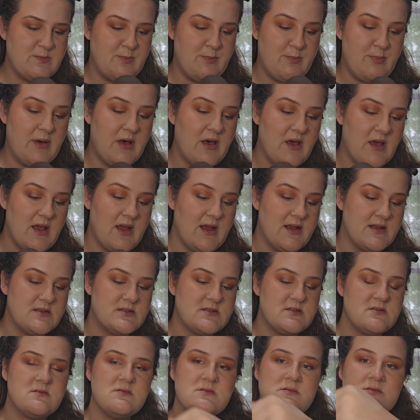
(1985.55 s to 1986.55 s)

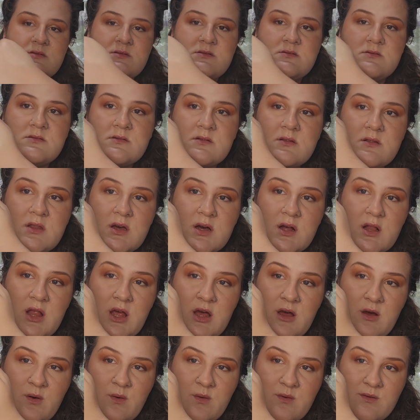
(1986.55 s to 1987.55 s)
But the
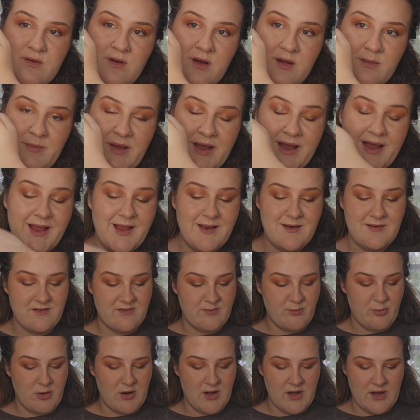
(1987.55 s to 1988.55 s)
glow on my hand
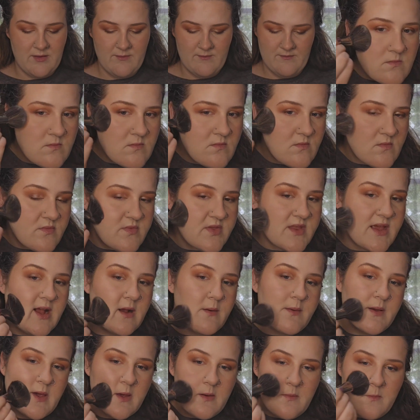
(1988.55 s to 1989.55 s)
is pretty.
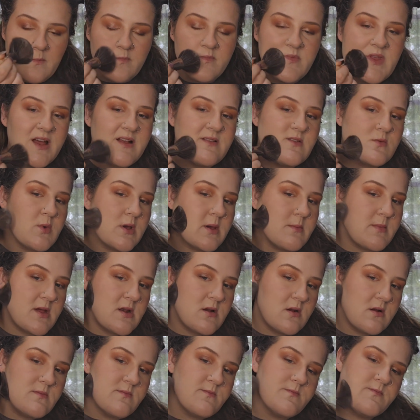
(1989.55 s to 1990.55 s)
There we go. That's way
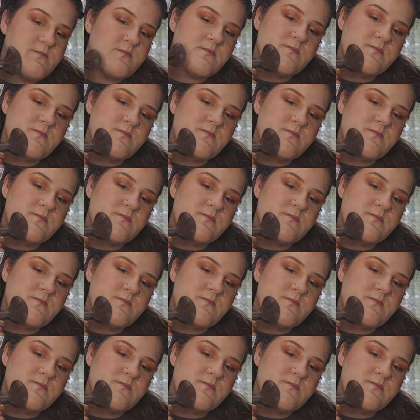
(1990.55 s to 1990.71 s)
better.